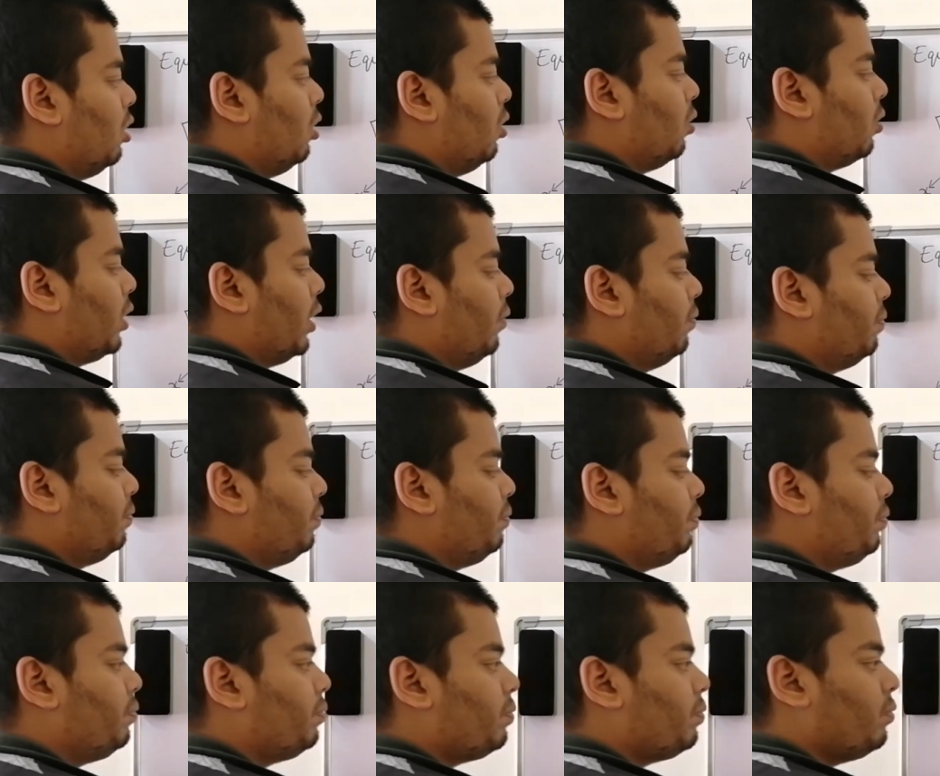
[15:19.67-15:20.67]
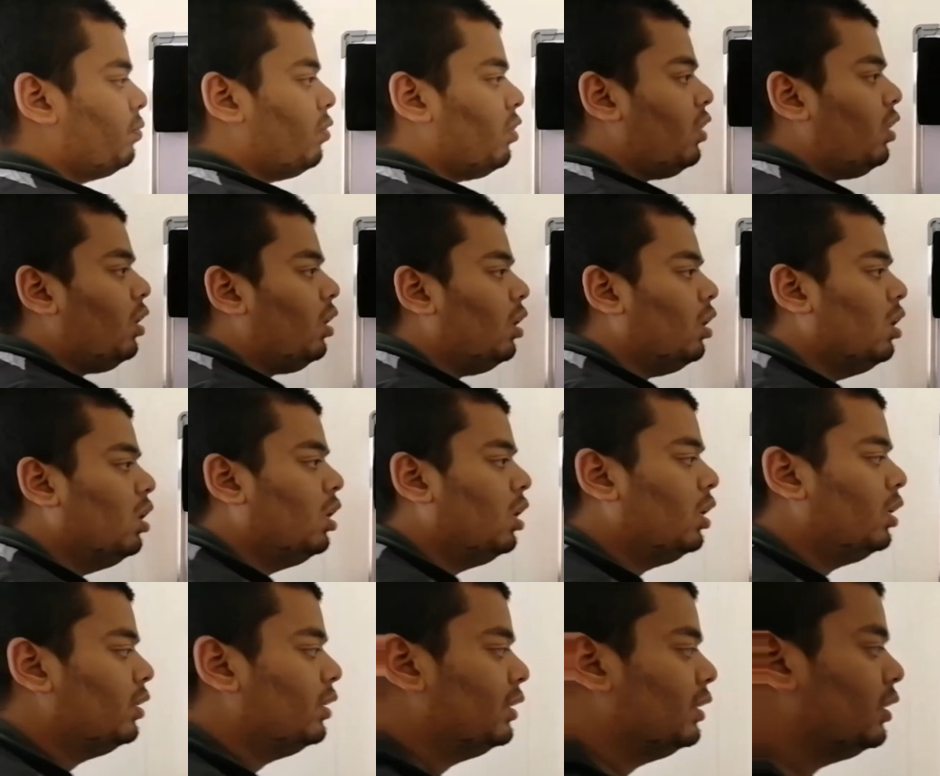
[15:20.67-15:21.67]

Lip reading: Okay, this